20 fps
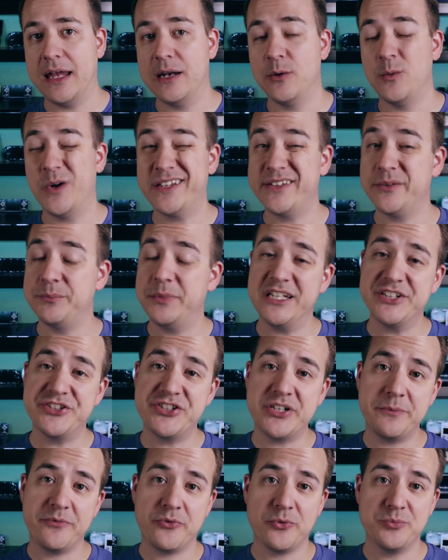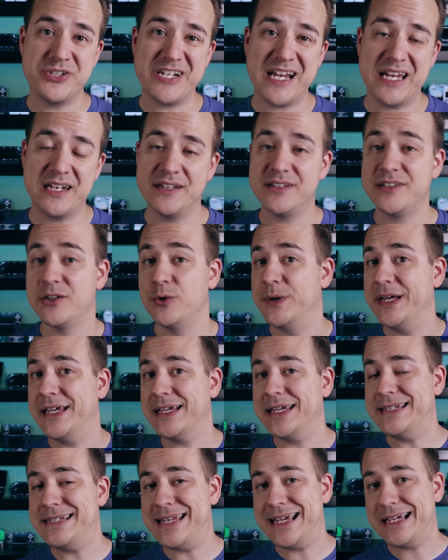and it winds up being shipped from China, so
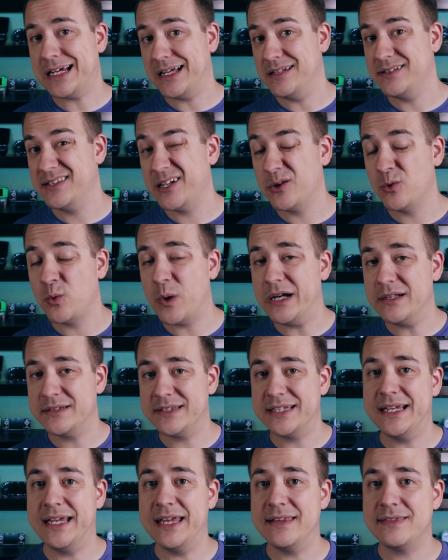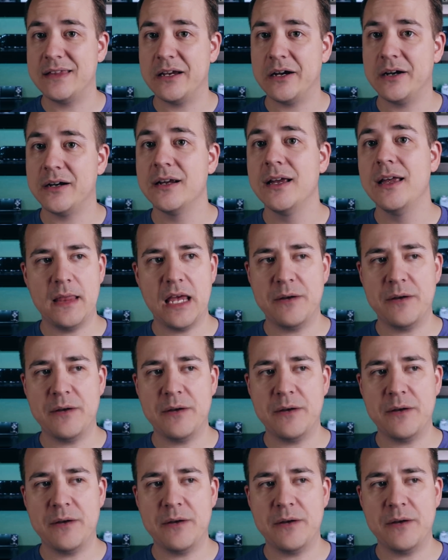it can take a little while to get there.